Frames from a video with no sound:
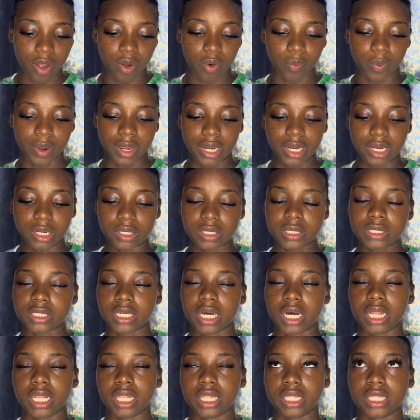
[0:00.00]
We looked
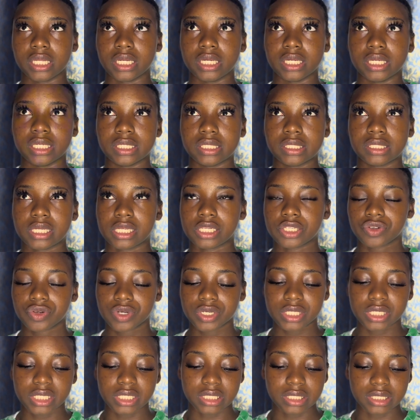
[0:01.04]
on the sensory
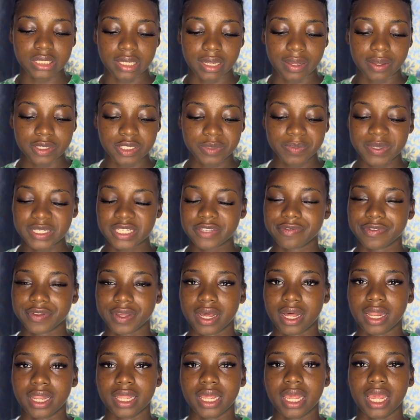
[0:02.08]
system,
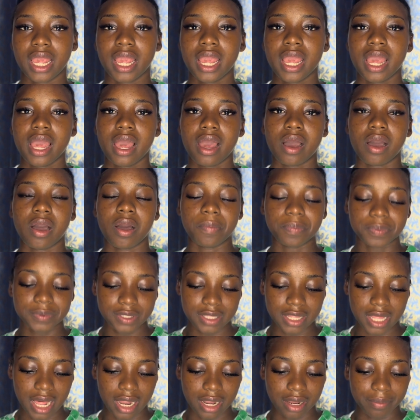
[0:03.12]
specifically
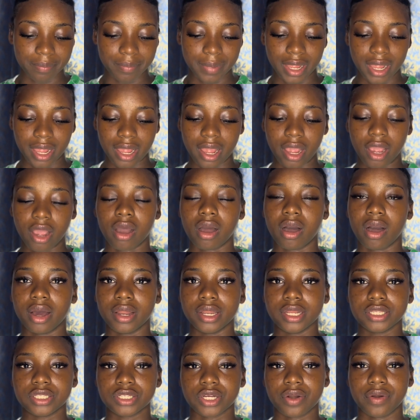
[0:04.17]
ophthalmic,
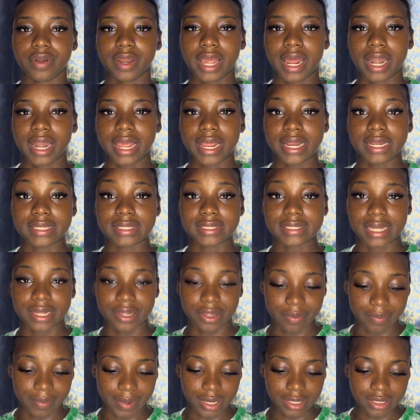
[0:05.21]
auditory, and
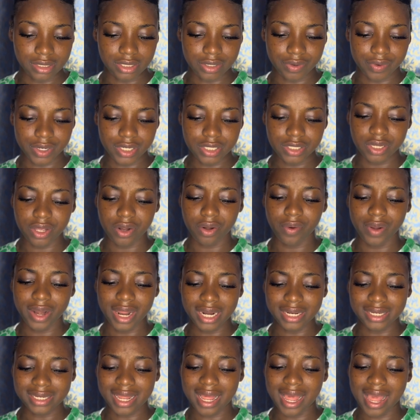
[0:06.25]
integumentary. So you know
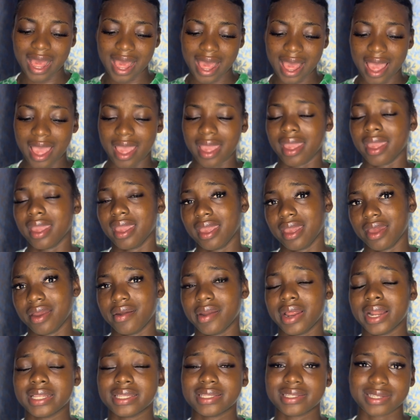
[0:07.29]
that the eye, ear,
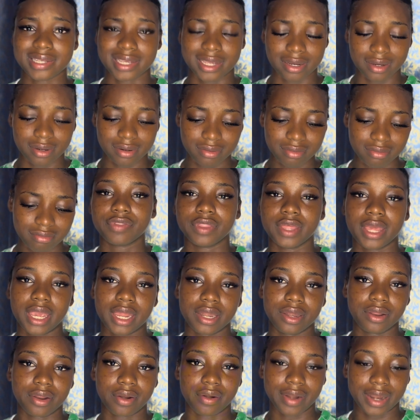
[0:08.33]
and skin. The
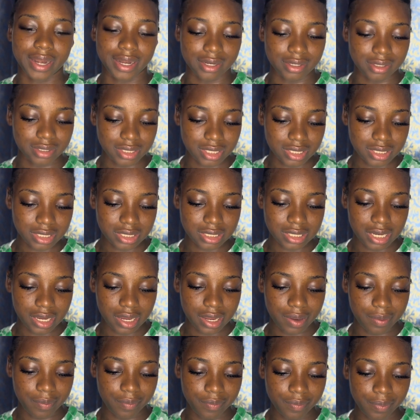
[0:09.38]
endocrine
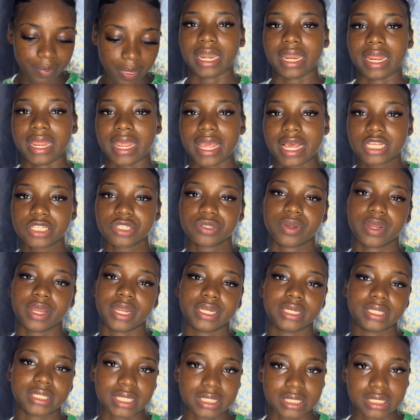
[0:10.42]
system,
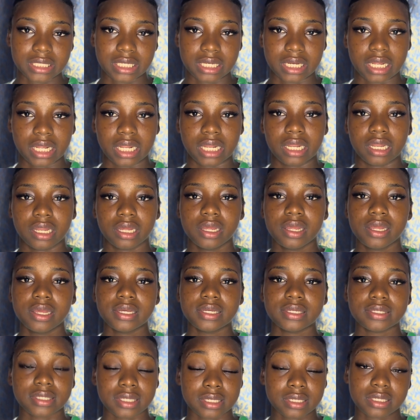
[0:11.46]
gastrointestinal
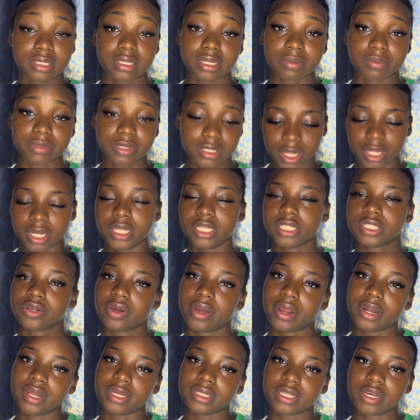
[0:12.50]
systems,
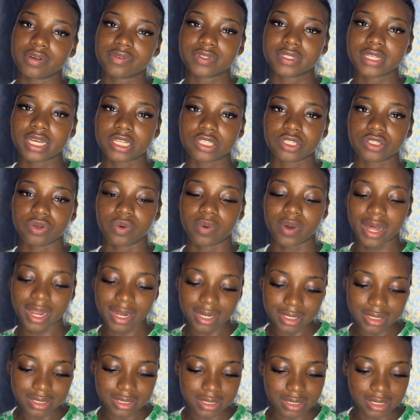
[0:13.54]
disorders of
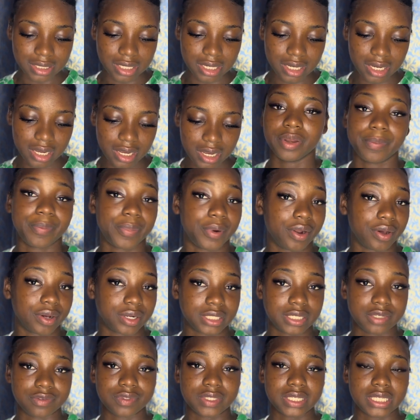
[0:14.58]
sexuality,
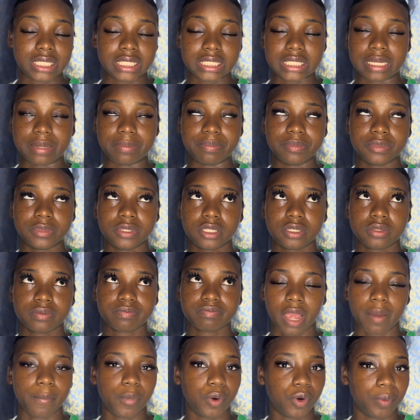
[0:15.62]
reproductive systems,
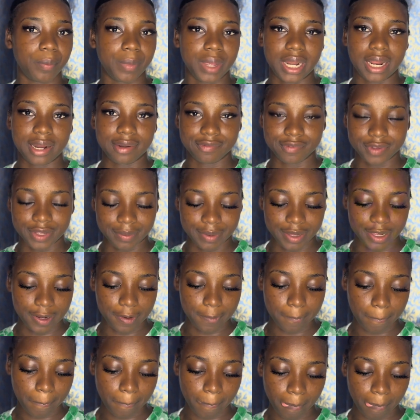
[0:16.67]
both male and female.